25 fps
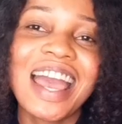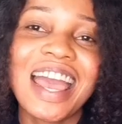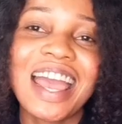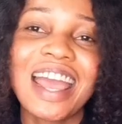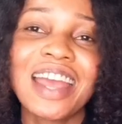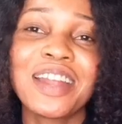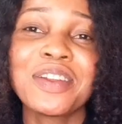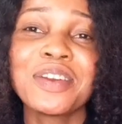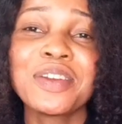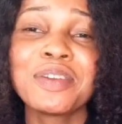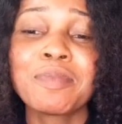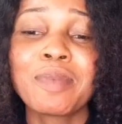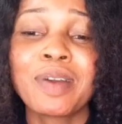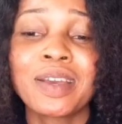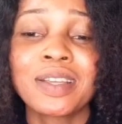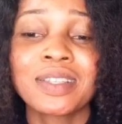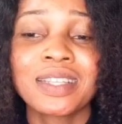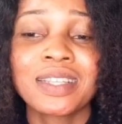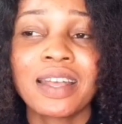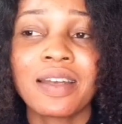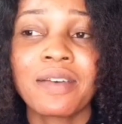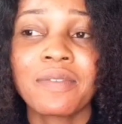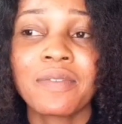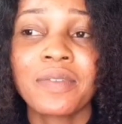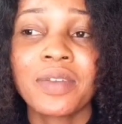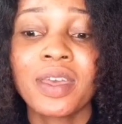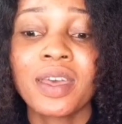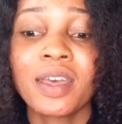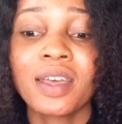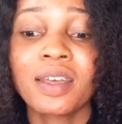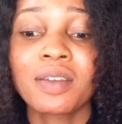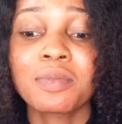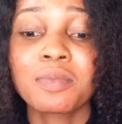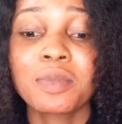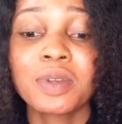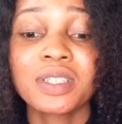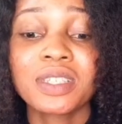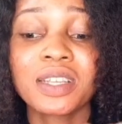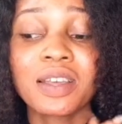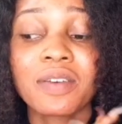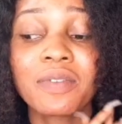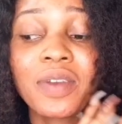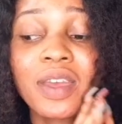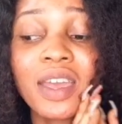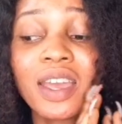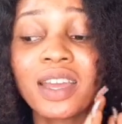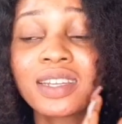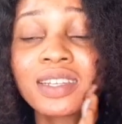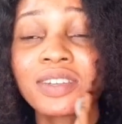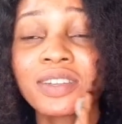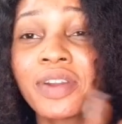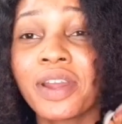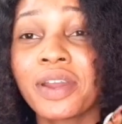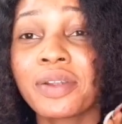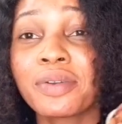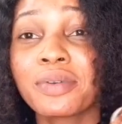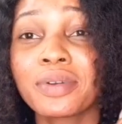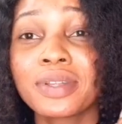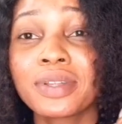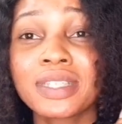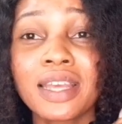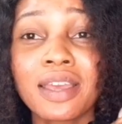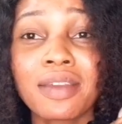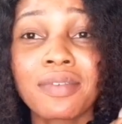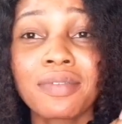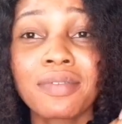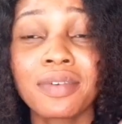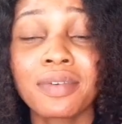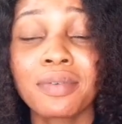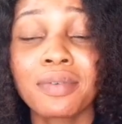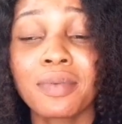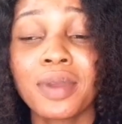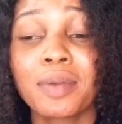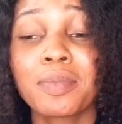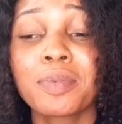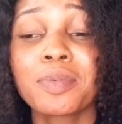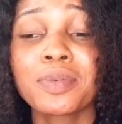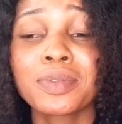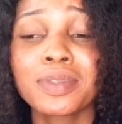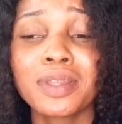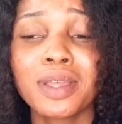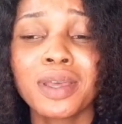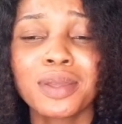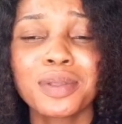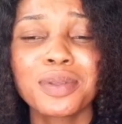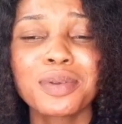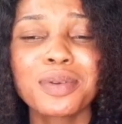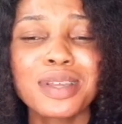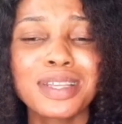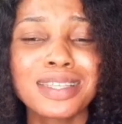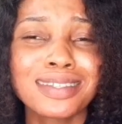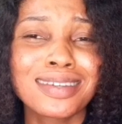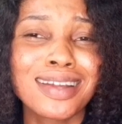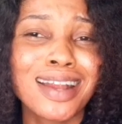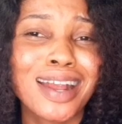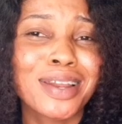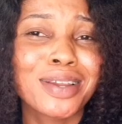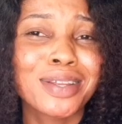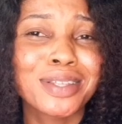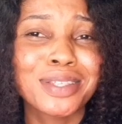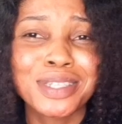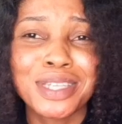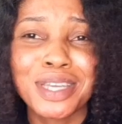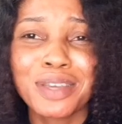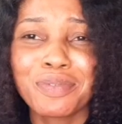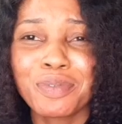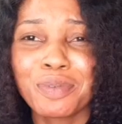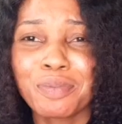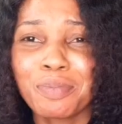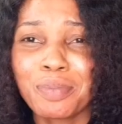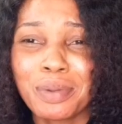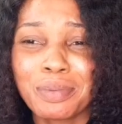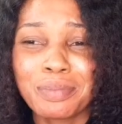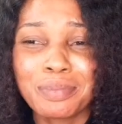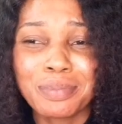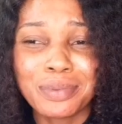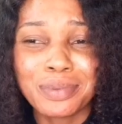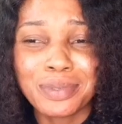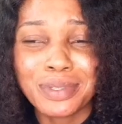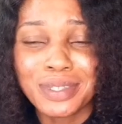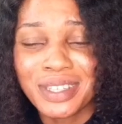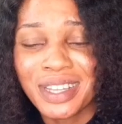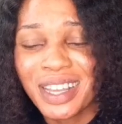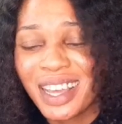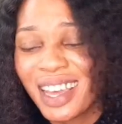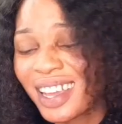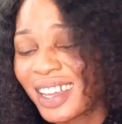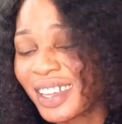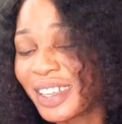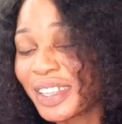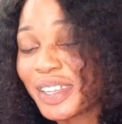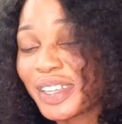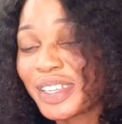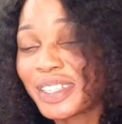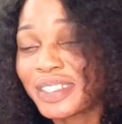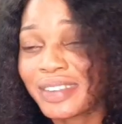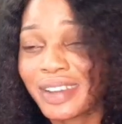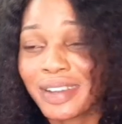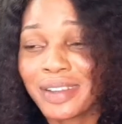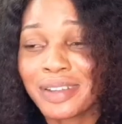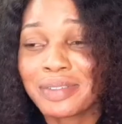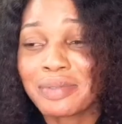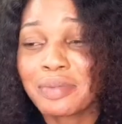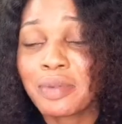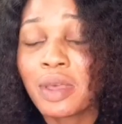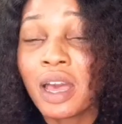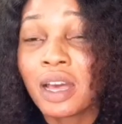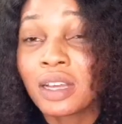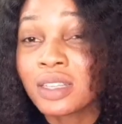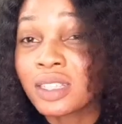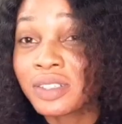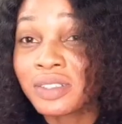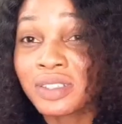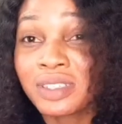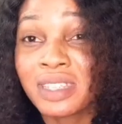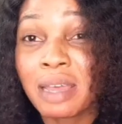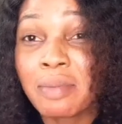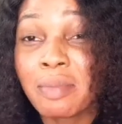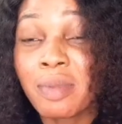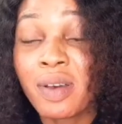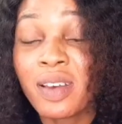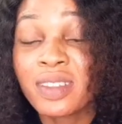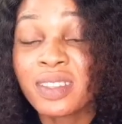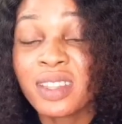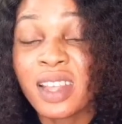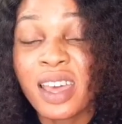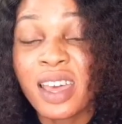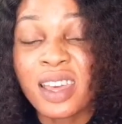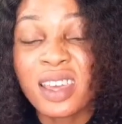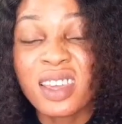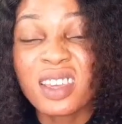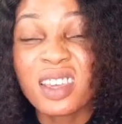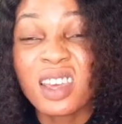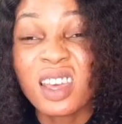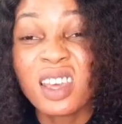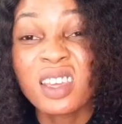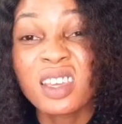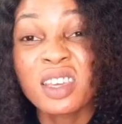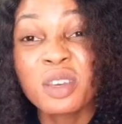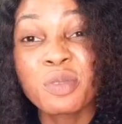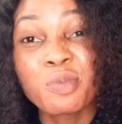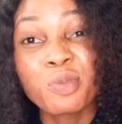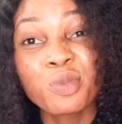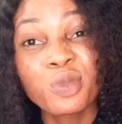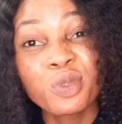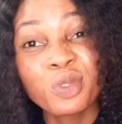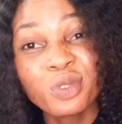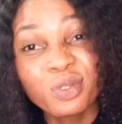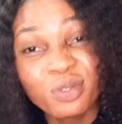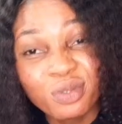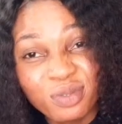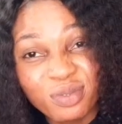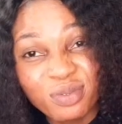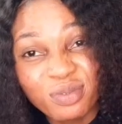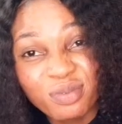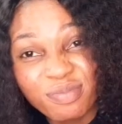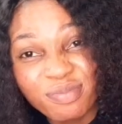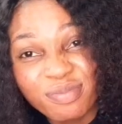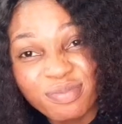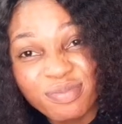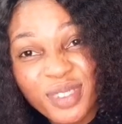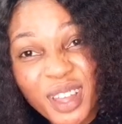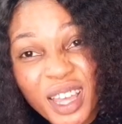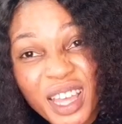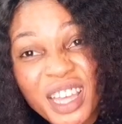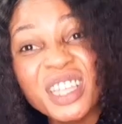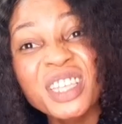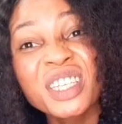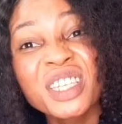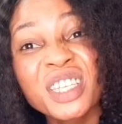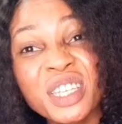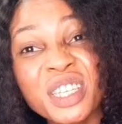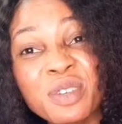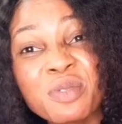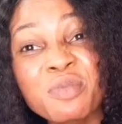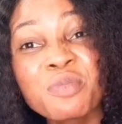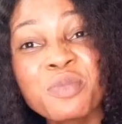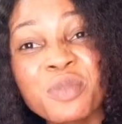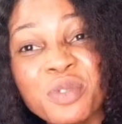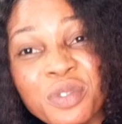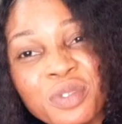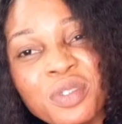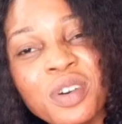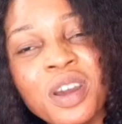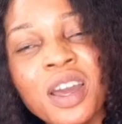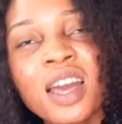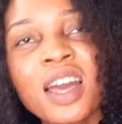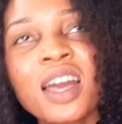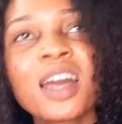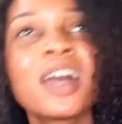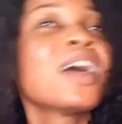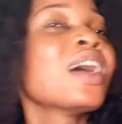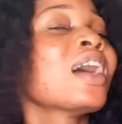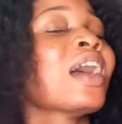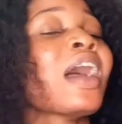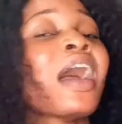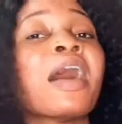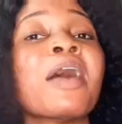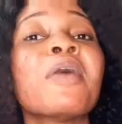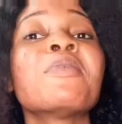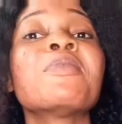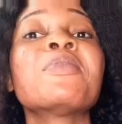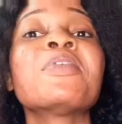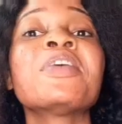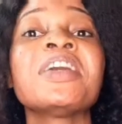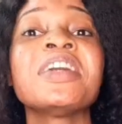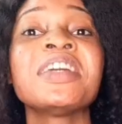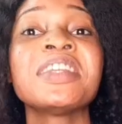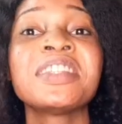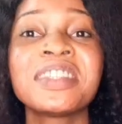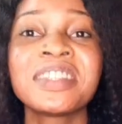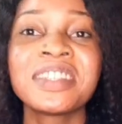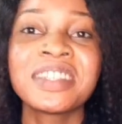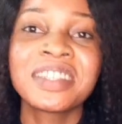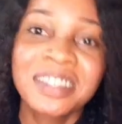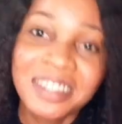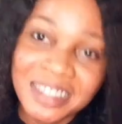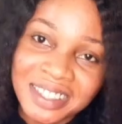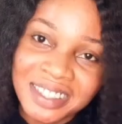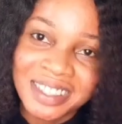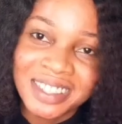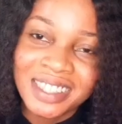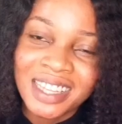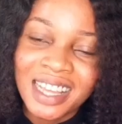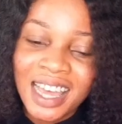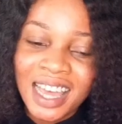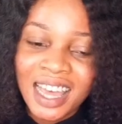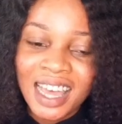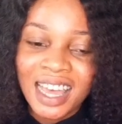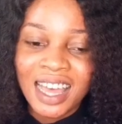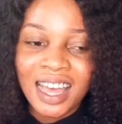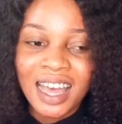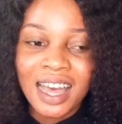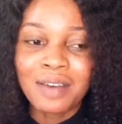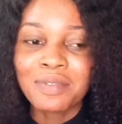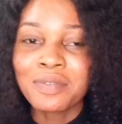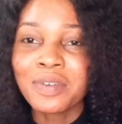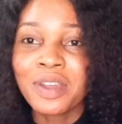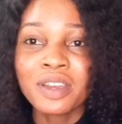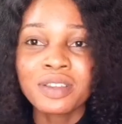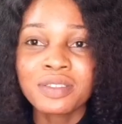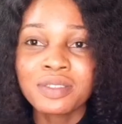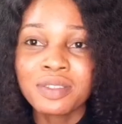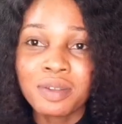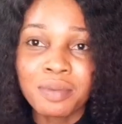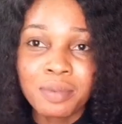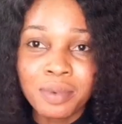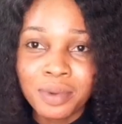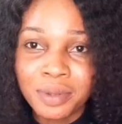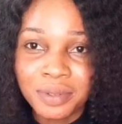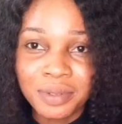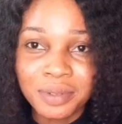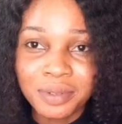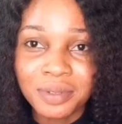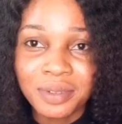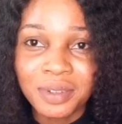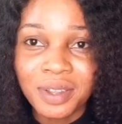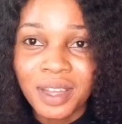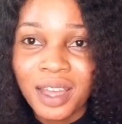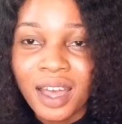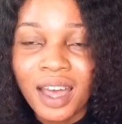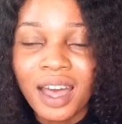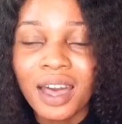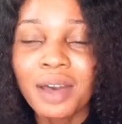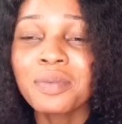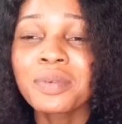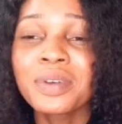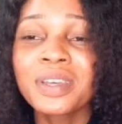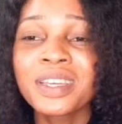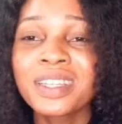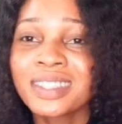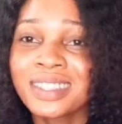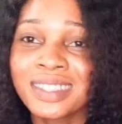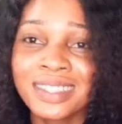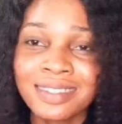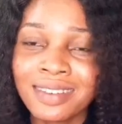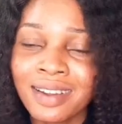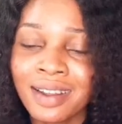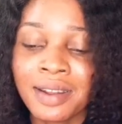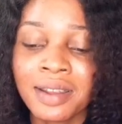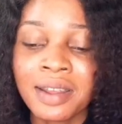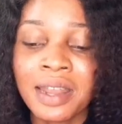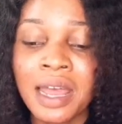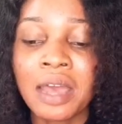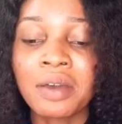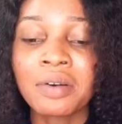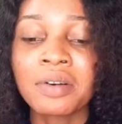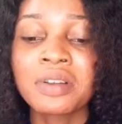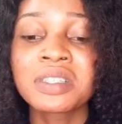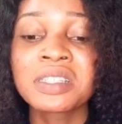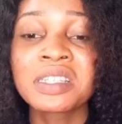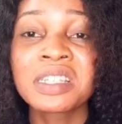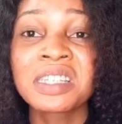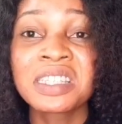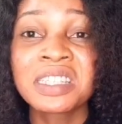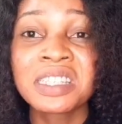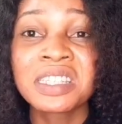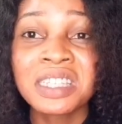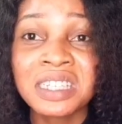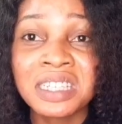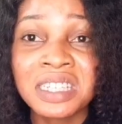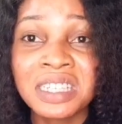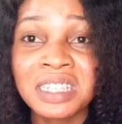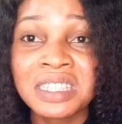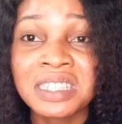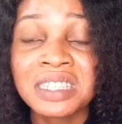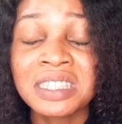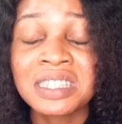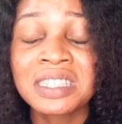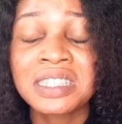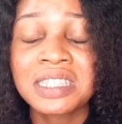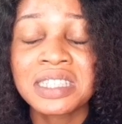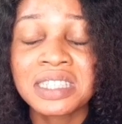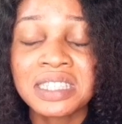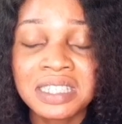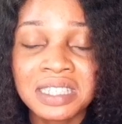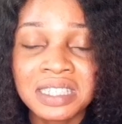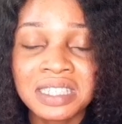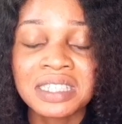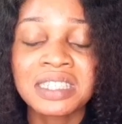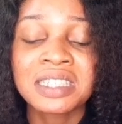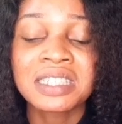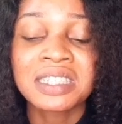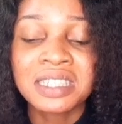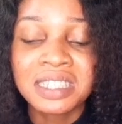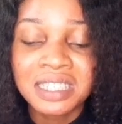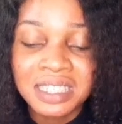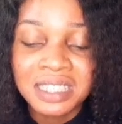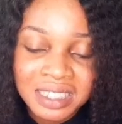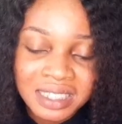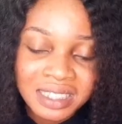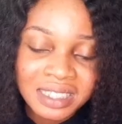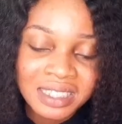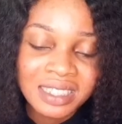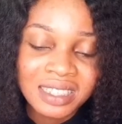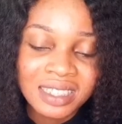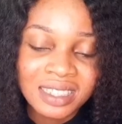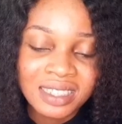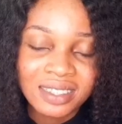I know you must have heard granules everywhere. People tell you, know these granules give you pimples. There's a time I was like, yimu, I will eat it. I'm very stubborn. I will eat the granule. I was eating it.